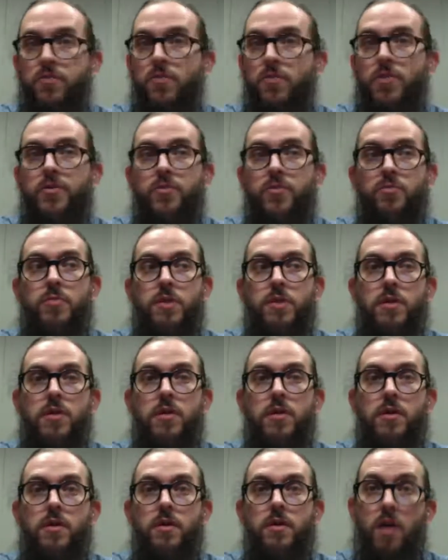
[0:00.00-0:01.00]
one could
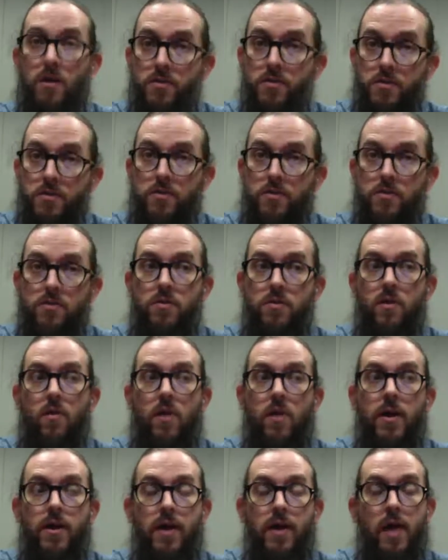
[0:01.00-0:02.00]
be concerts.
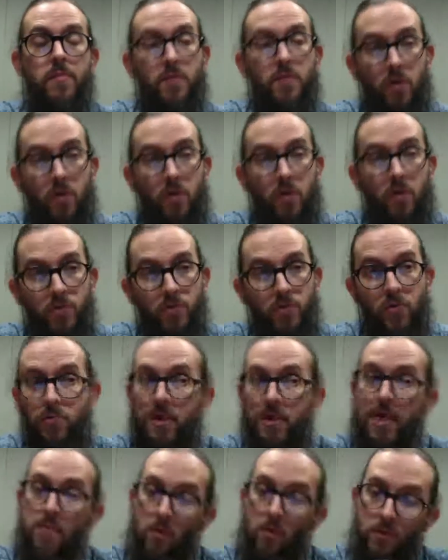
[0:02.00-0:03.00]
Like, I'm a composer,
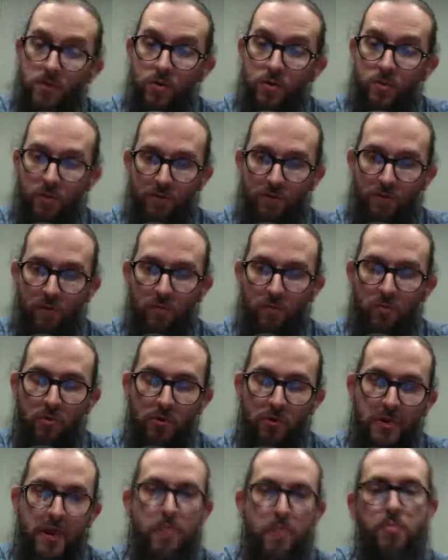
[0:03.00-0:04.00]
but I'm also a
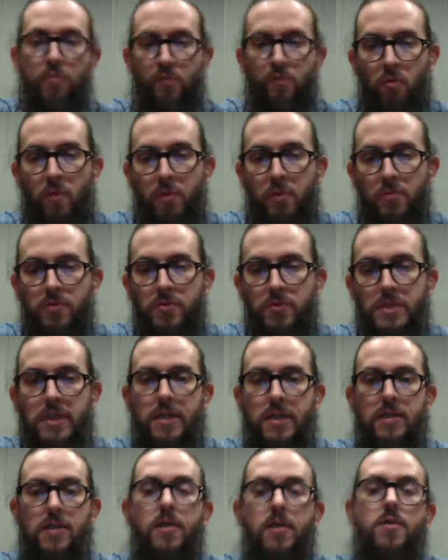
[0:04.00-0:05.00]
performer, and I perform my
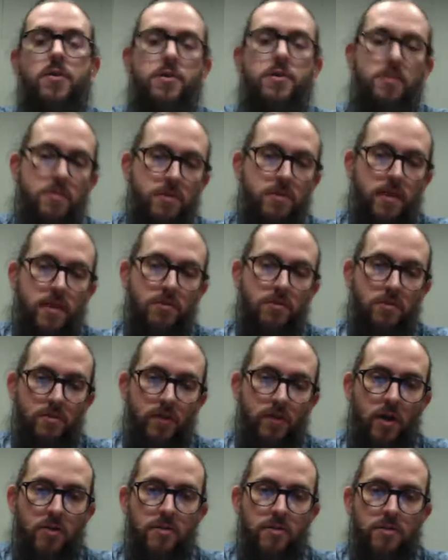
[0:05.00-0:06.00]
music. And here is the schedule
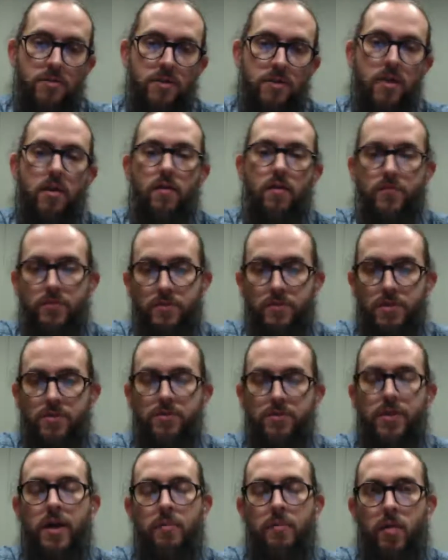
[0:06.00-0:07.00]
of concerts. I'd love to see
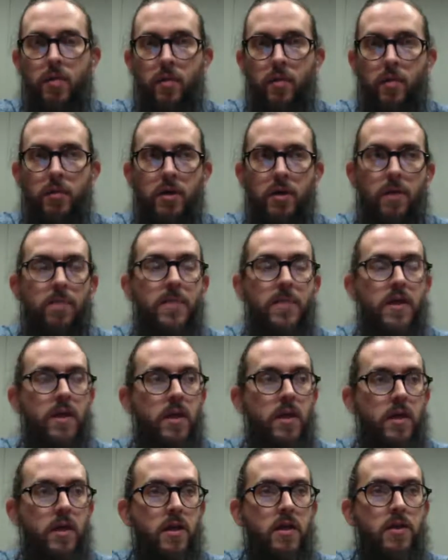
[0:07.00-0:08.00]
you there. Blah blah
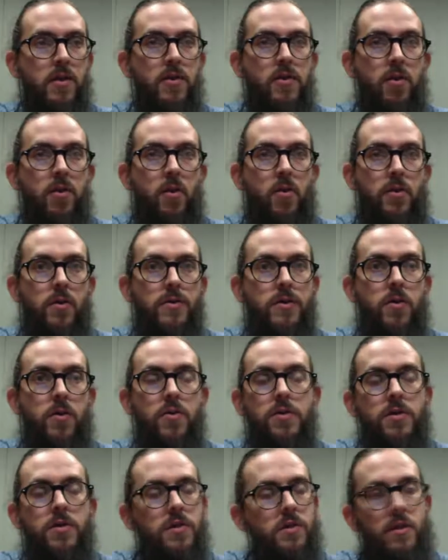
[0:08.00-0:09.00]
blah. So
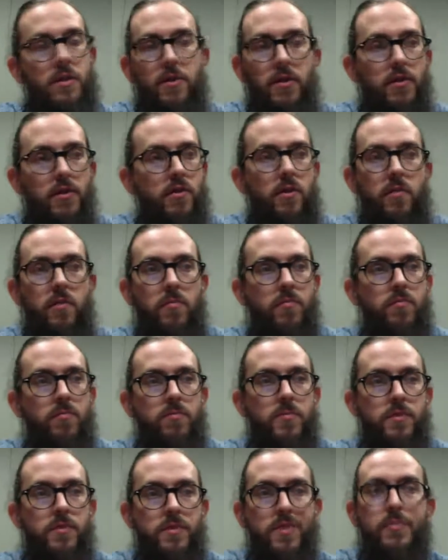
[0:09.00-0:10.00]
there are
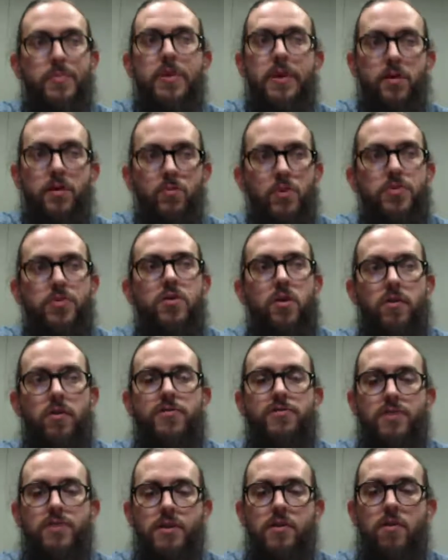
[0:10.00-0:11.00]
depending on what you're
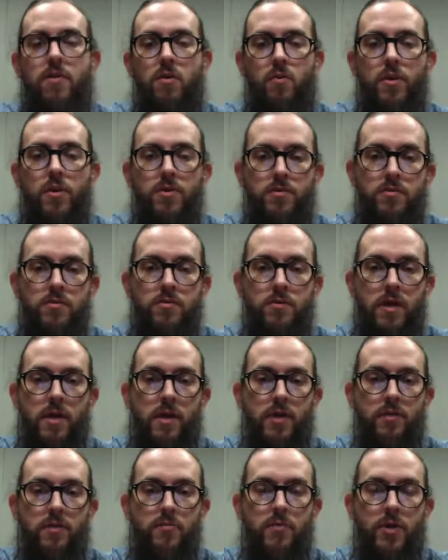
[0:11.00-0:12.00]
offering, there are ways to do
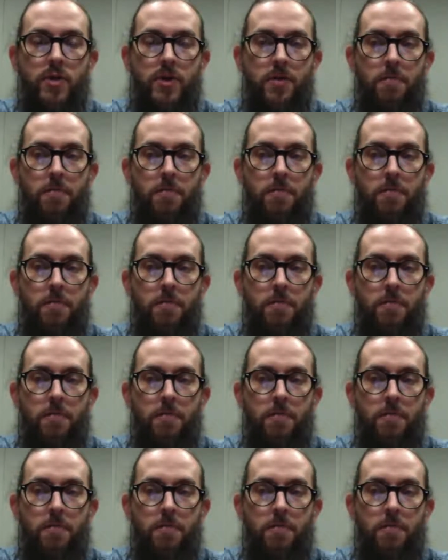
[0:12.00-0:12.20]
that. But